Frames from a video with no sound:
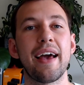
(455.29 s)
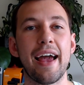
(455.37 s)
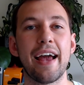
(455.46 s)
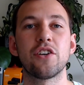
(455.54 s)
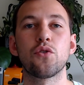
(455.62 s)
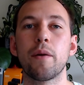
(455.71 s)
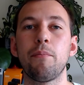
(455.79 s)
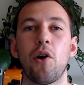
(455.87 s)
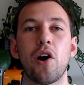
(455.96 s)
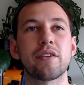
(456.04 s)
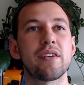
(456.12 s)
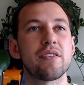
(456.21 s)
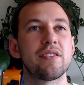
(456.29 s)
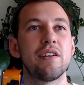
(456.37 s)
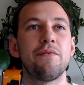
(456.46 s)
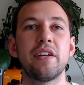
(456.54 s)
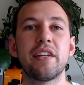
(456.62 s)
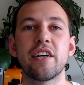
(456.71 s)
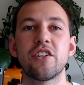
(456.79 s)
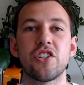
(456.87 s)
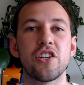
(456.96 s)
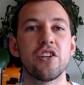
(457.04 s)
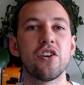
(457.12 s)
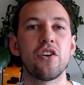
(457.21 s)
Android boxes, NVIDIA
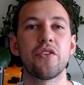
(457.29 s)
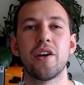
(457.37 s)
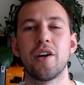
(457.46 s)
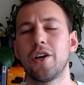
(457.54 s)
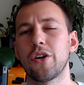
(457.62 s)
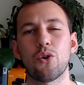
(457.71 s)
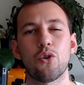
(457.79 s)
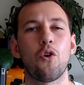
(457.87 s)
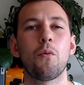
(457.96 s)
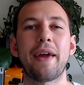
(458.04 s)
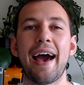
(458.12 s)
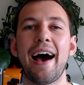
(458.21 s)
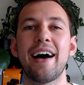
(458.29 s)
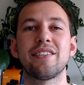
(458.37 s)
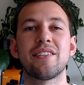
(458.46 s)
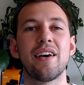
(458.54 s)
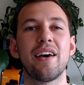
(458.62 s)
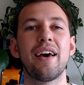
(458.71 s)
Shield, Chromecast,